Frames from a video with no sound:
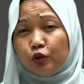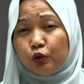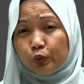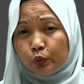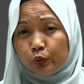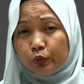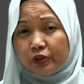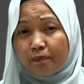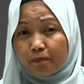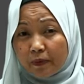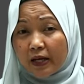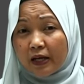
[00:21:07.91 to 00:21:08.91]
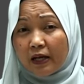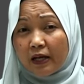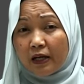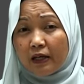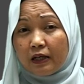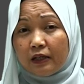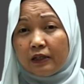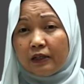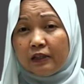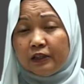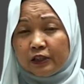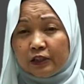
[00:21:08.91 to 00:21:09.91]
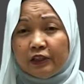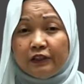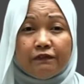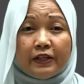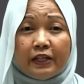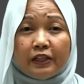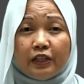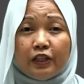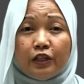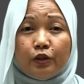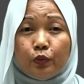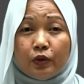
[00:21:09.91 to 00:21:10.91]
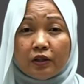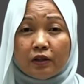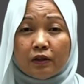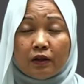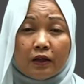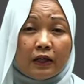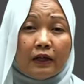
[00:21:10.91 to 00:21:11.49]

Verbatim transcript: to repair uh, the defect it will